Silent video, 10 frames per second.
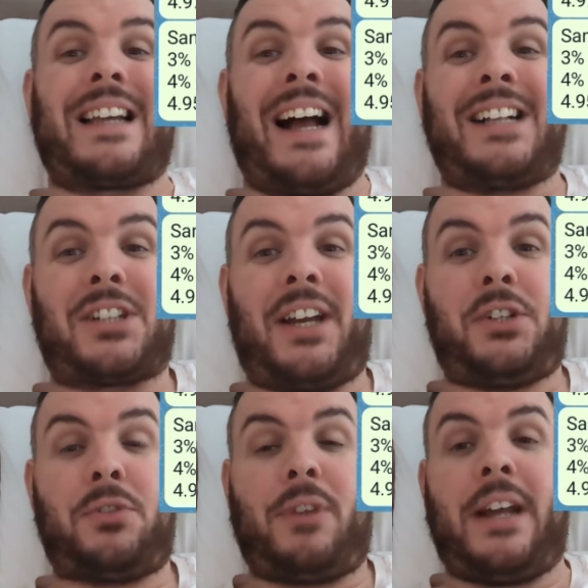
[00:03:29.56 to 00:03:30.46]

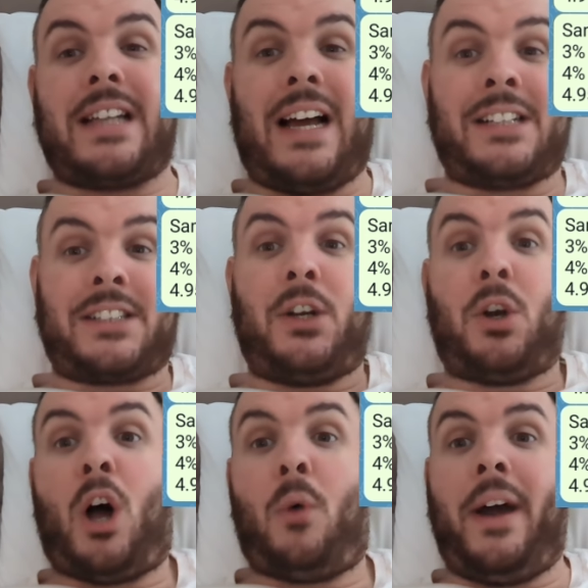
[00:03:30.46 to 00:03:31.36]
cancellation rate, as in
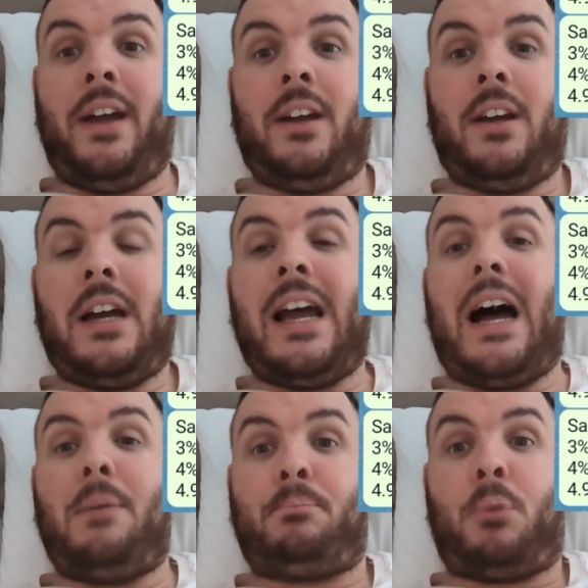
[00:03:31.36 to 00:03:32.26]
lower.
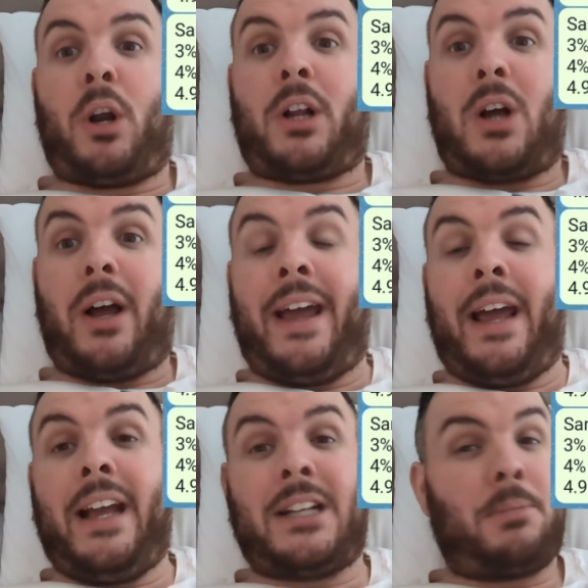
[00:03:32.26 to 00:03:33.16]
But it
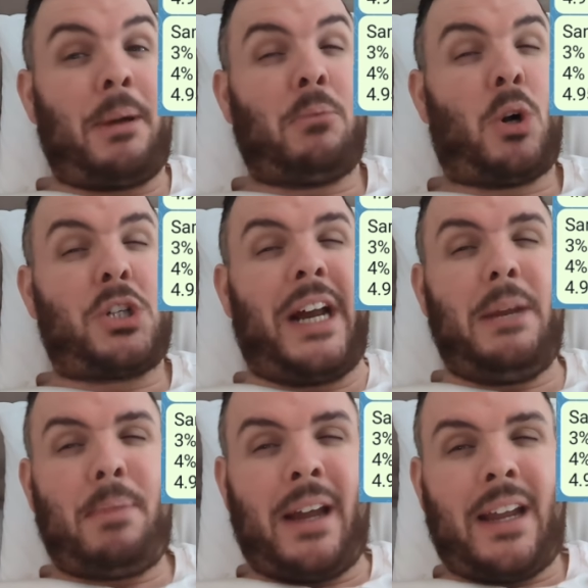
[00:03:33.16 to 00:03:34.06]
uh, it's a bit more
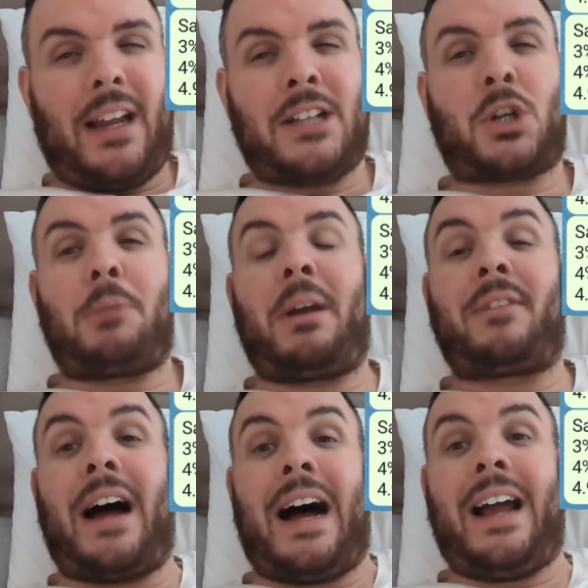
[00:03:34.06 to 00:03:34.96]
cherry pick. It's got a bit of
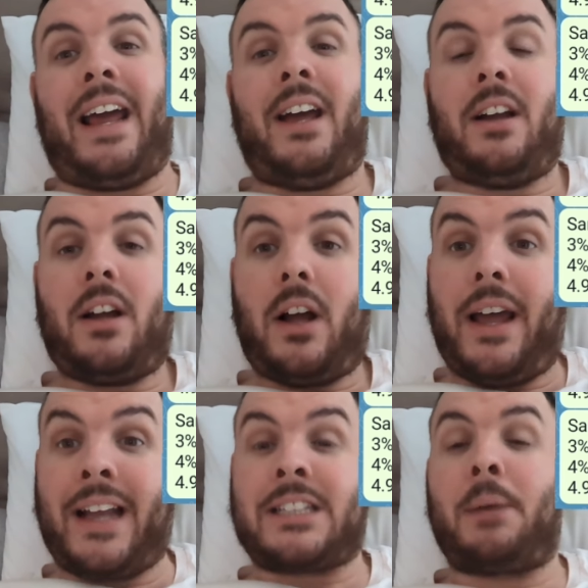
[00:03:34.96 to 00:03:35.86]
a higher
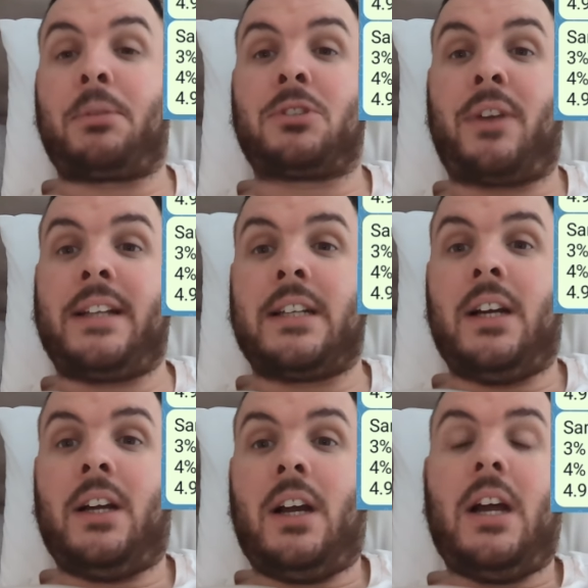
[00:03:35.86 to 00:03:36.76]
acceptance rate.
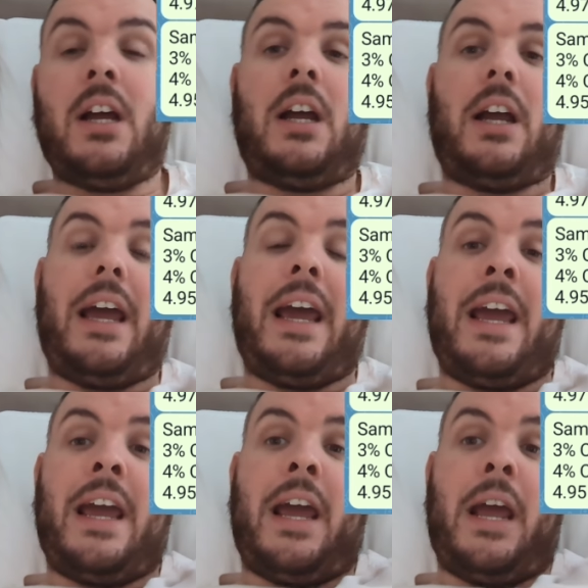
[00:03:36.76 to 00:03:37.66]

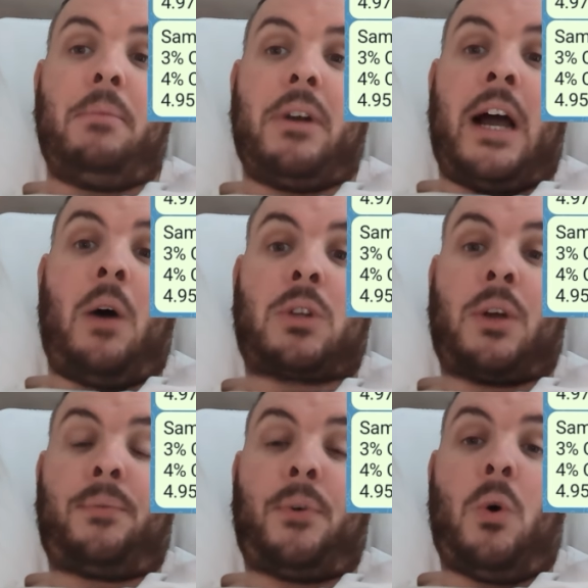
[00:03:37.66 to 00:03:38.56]
Um, now
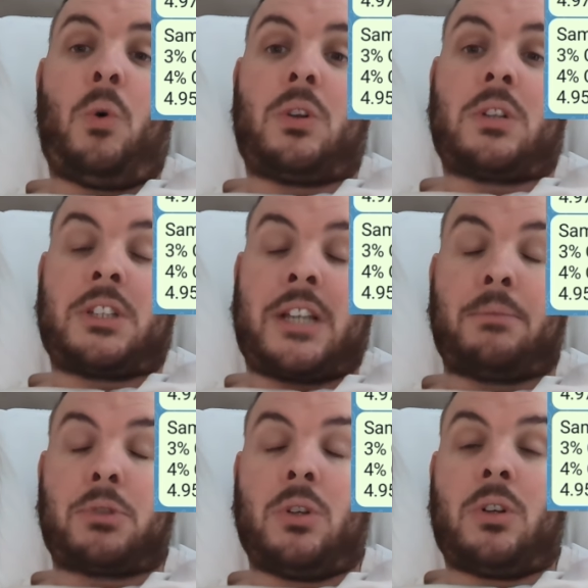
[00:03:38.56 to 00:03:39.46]
the phone, the
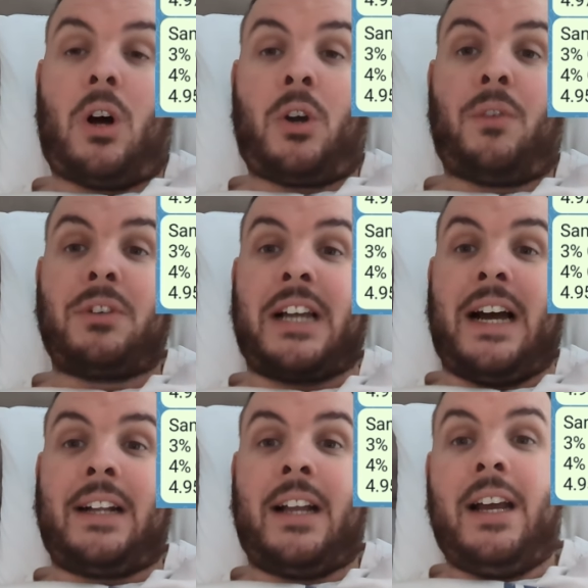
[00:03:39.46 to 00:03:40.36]
Samsung on the other
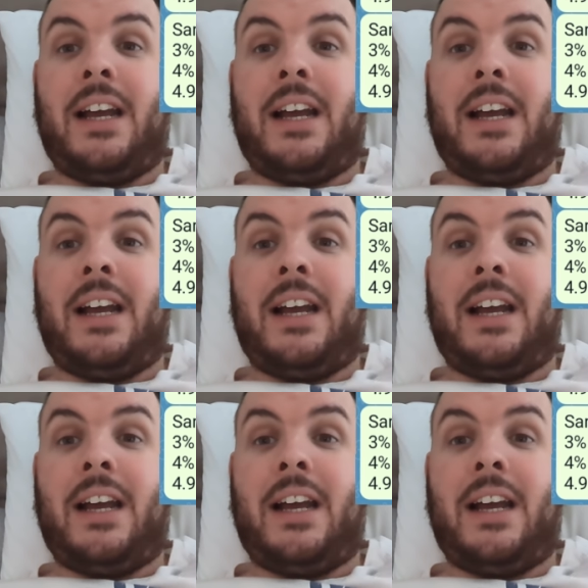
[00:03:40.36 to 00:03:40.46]
side,